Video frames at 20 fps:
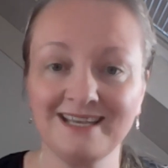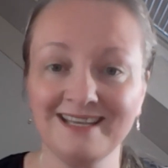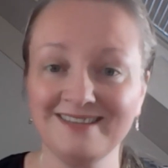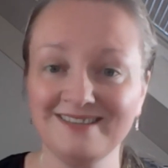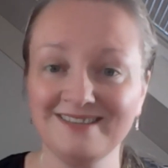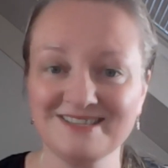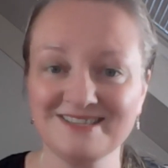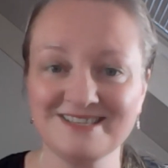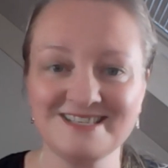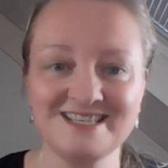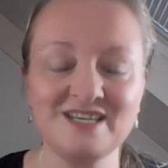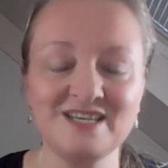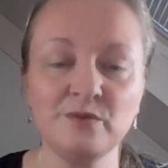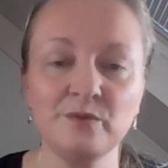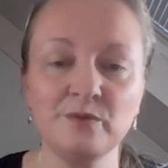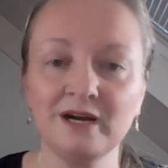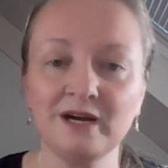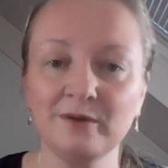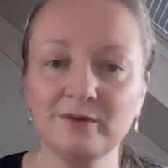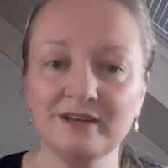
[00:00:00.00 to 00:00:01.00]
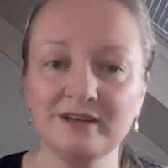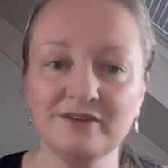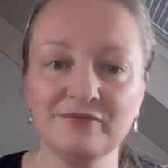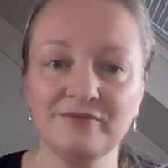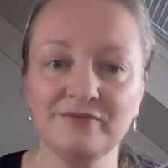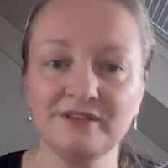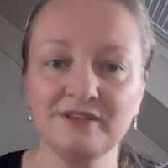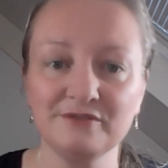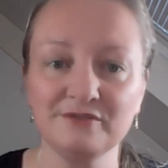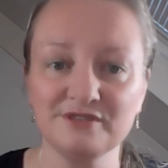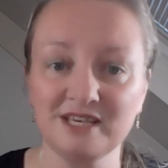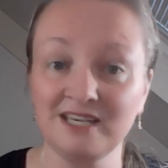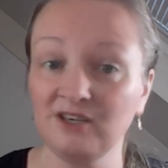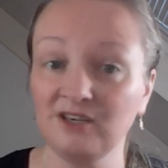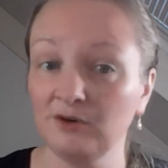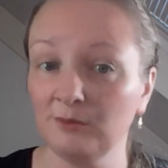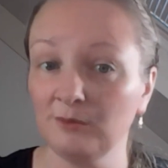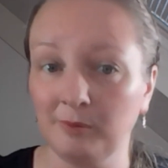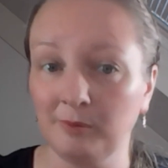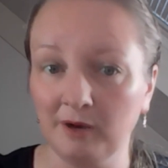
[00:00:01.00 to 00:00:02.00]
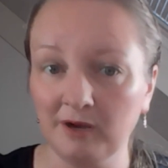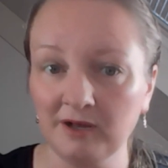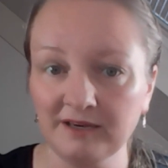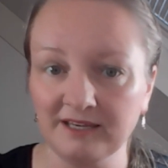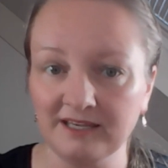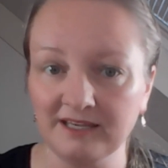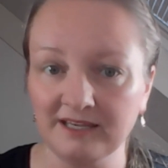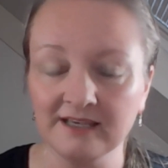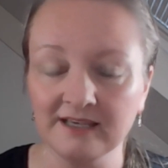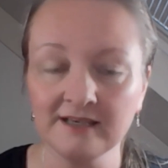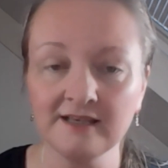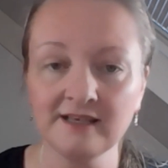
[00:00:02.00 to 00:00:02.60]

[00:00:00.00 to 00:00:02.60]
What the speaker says: and just see where it feels in your body.